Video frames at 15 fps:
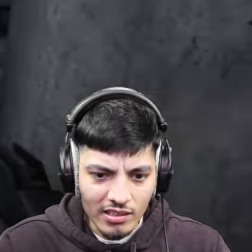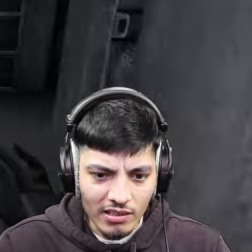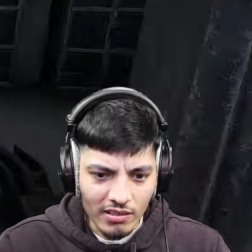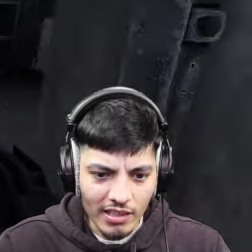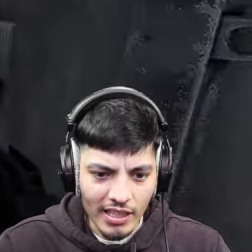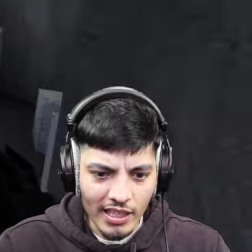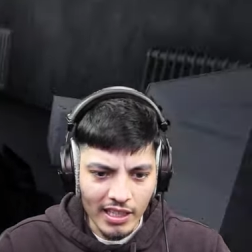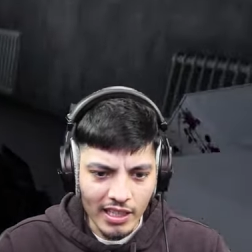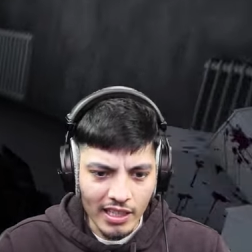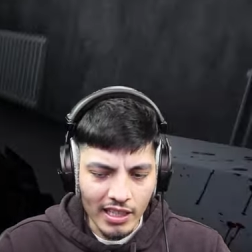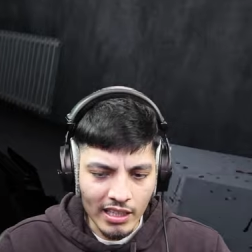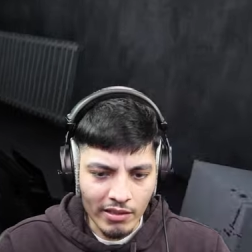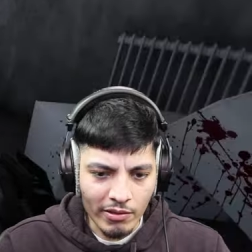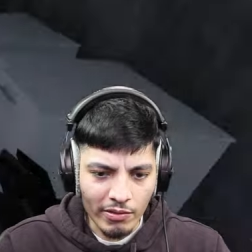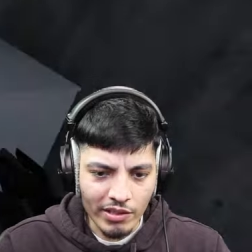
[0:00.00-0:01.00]
Okay,
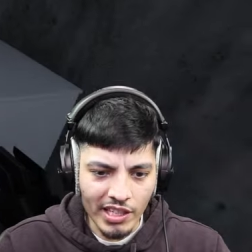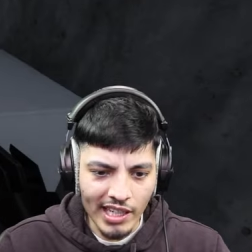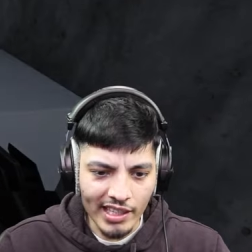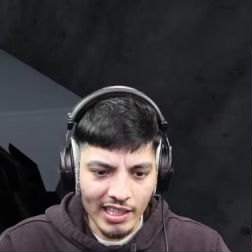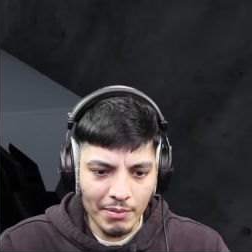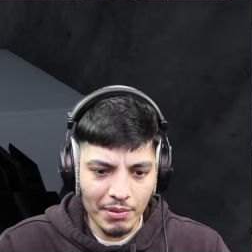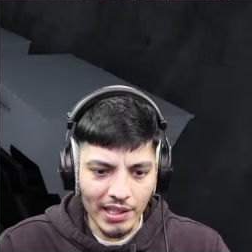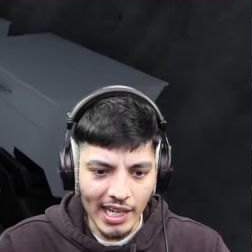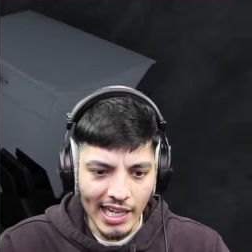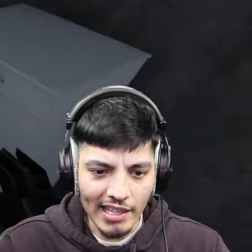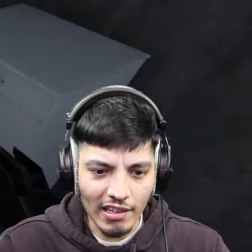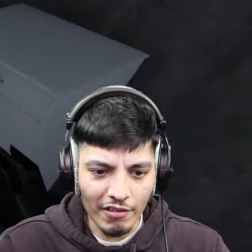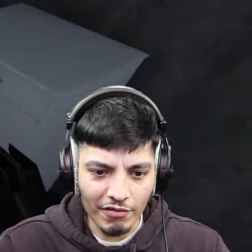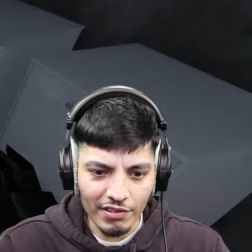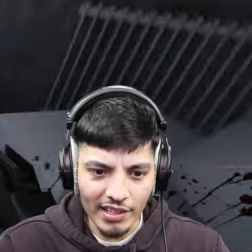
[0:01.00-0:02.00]
we gotta keep an
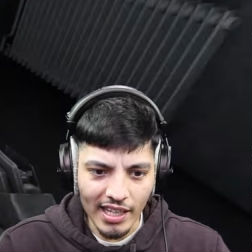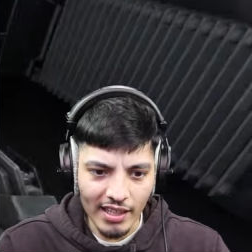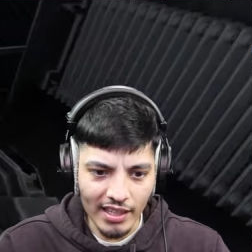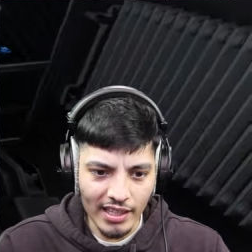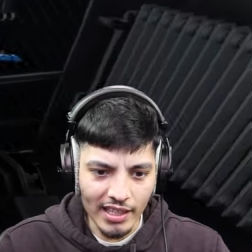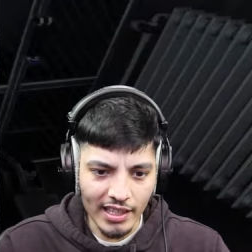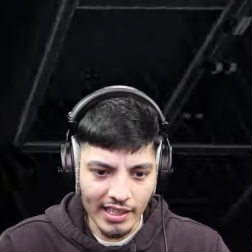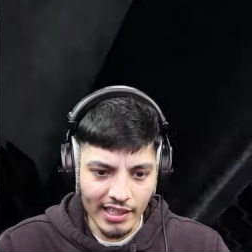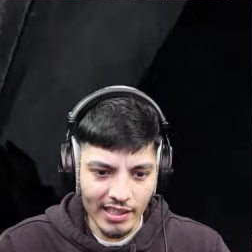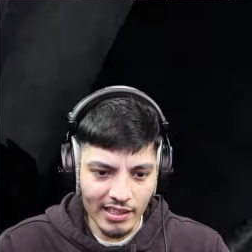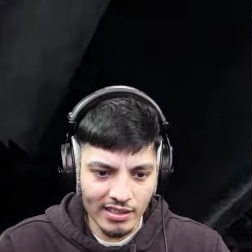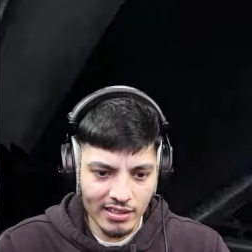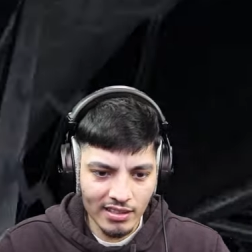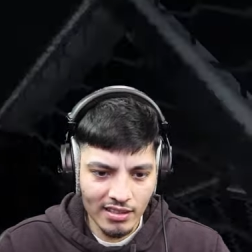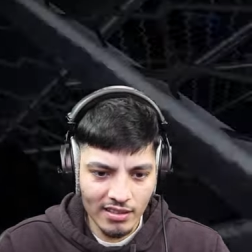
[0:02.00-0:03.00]
eye out for that, I
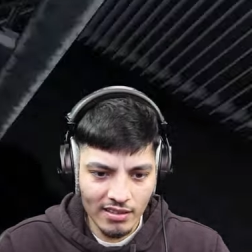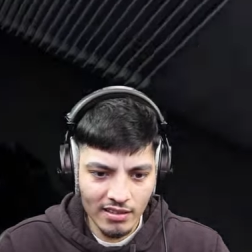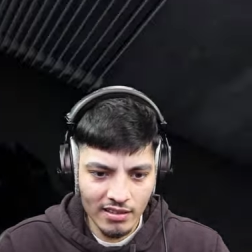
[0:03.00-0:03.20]
guess.